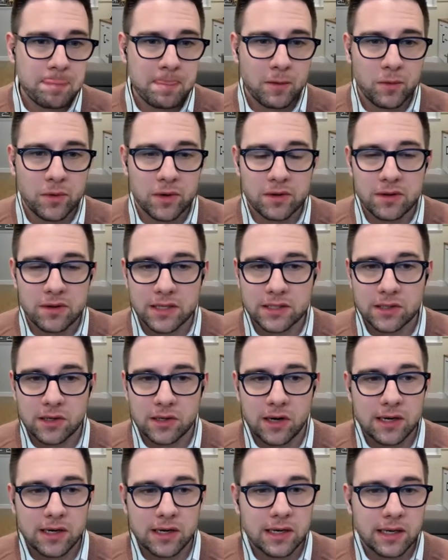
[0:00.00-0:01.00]
whether that's
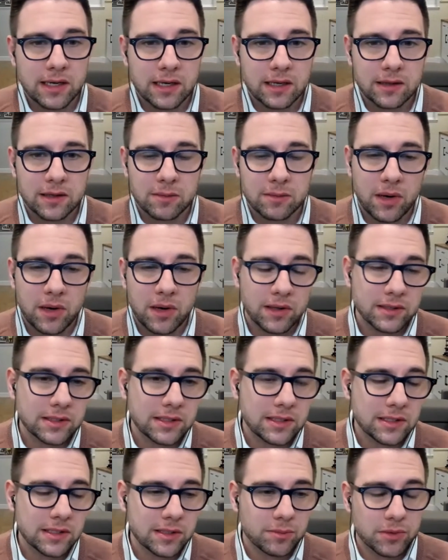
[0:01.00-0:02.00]
auditing their
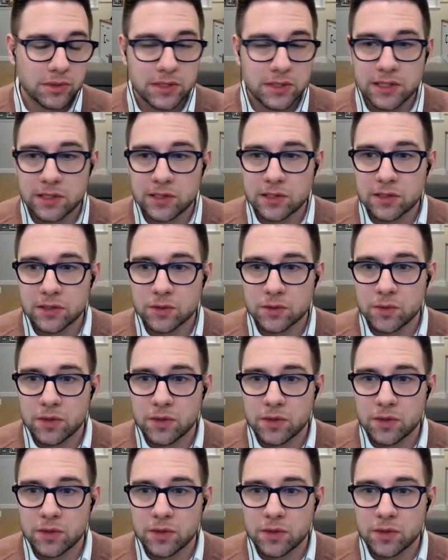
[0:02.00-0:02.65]
policies, their procedures,